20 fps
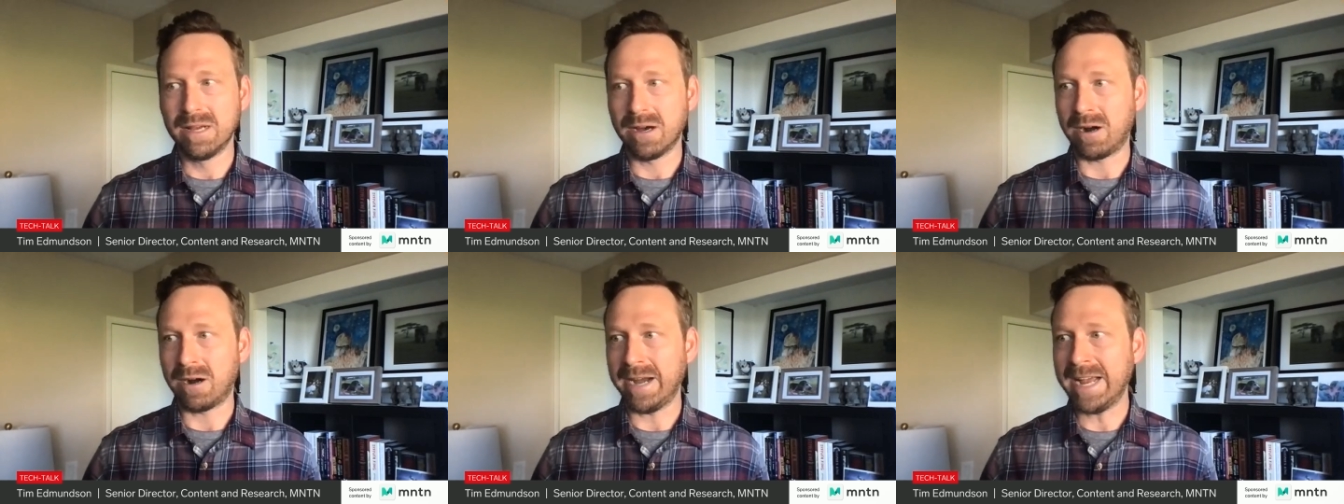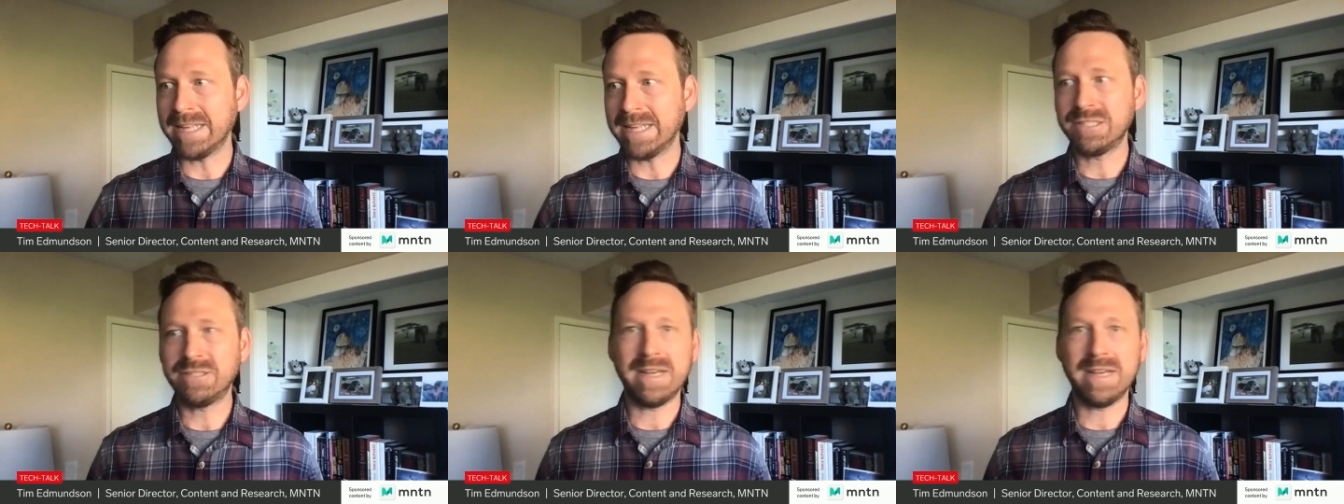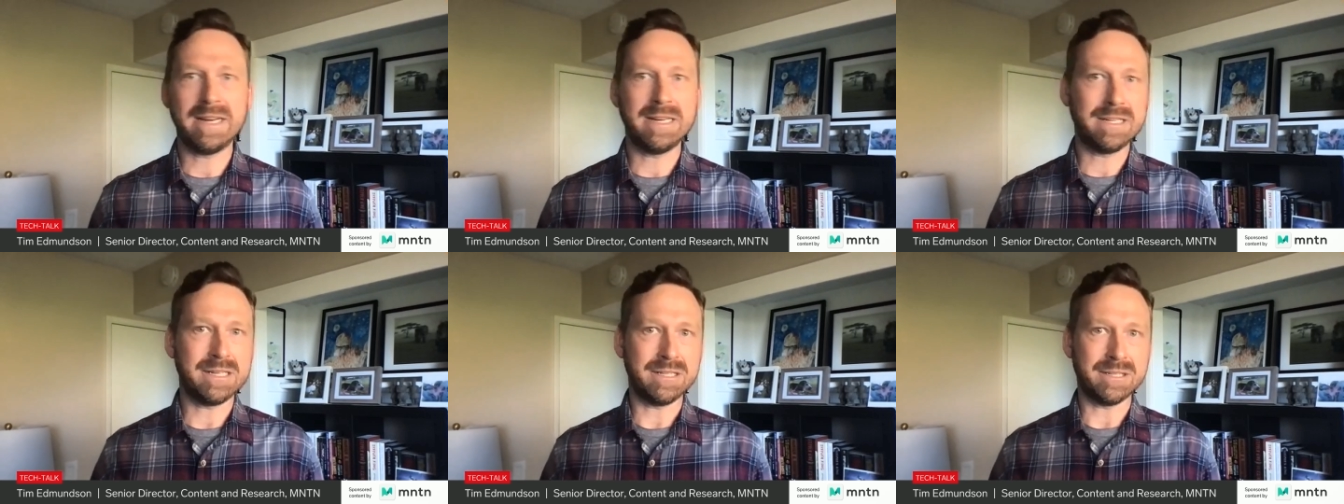our ad
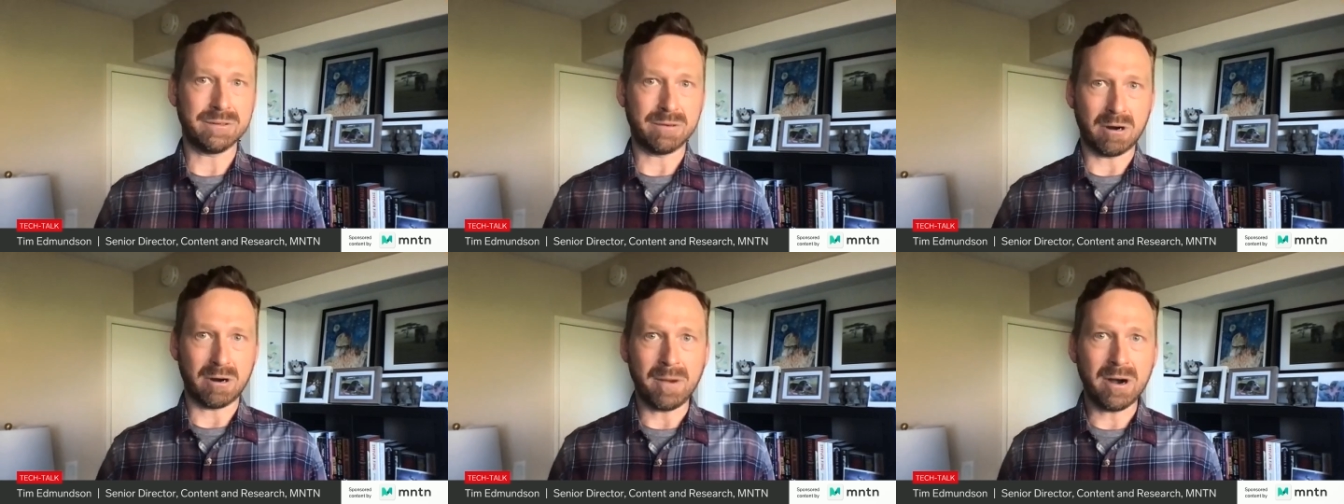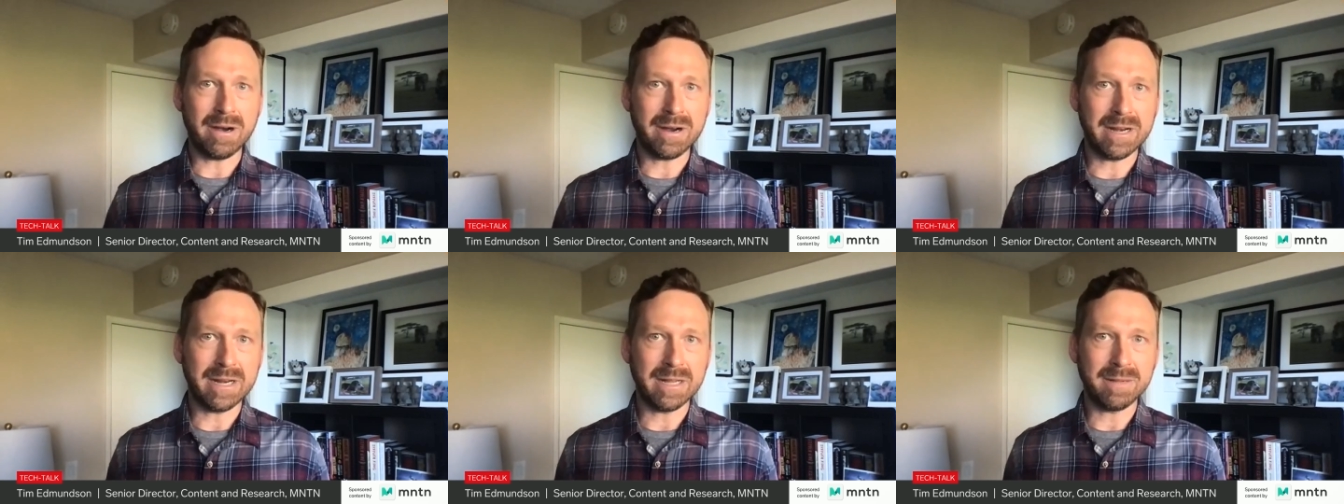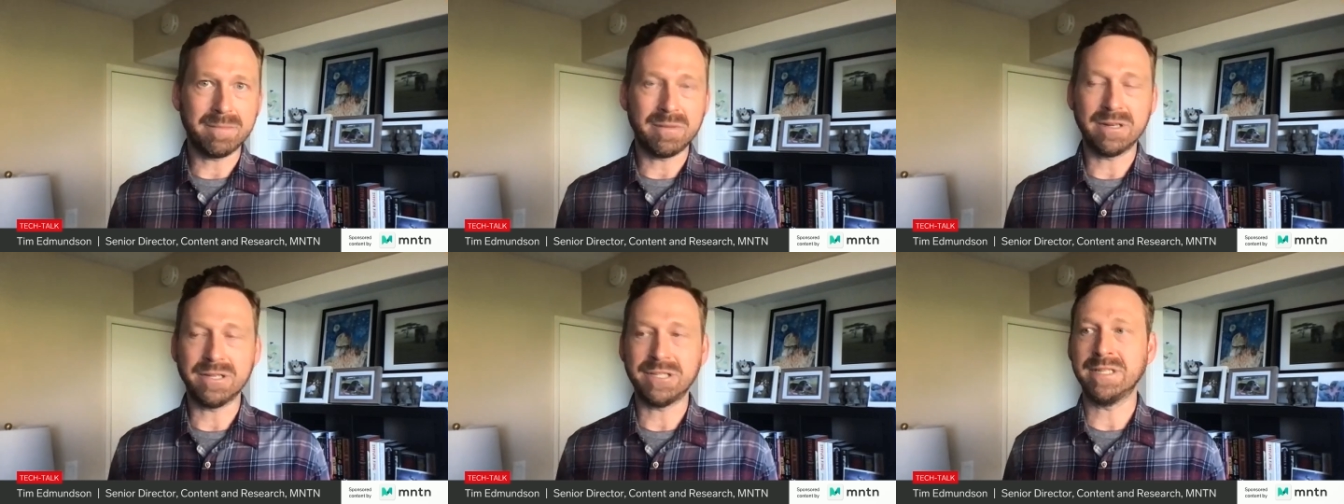strategies or our
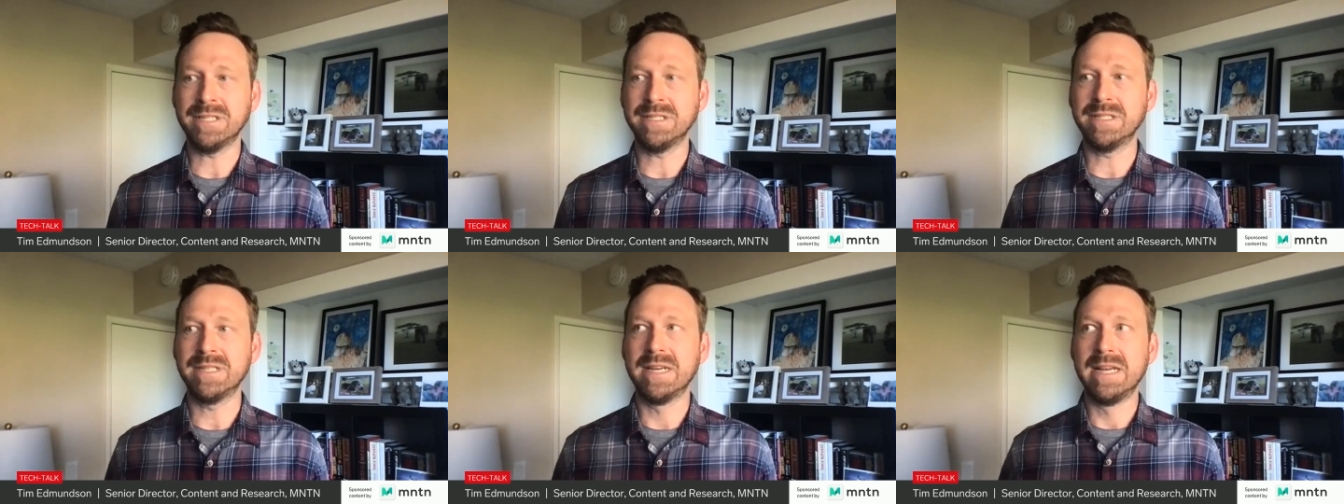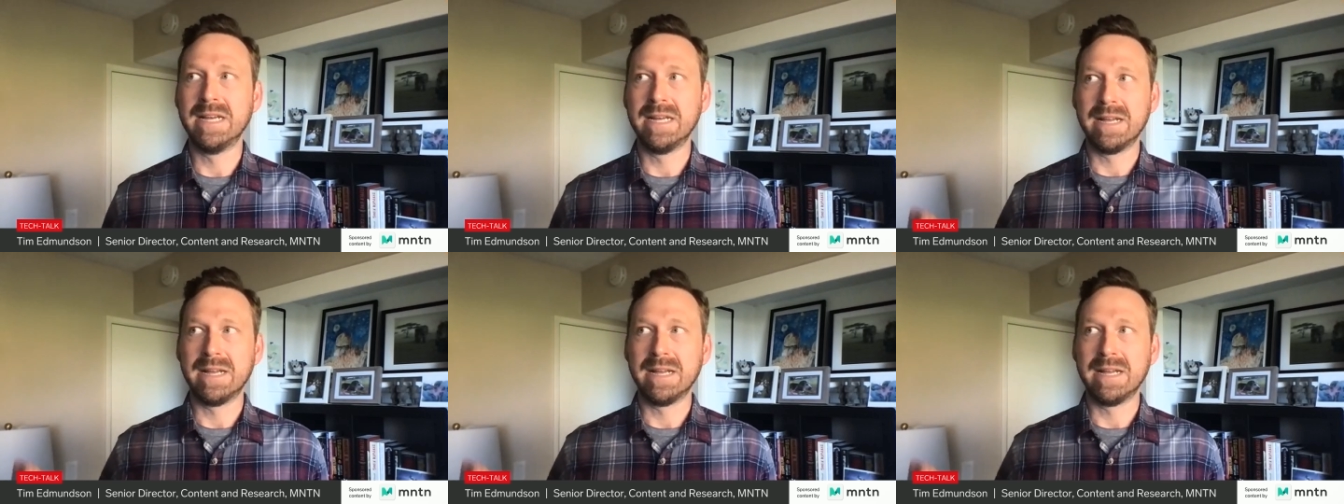marketing pushes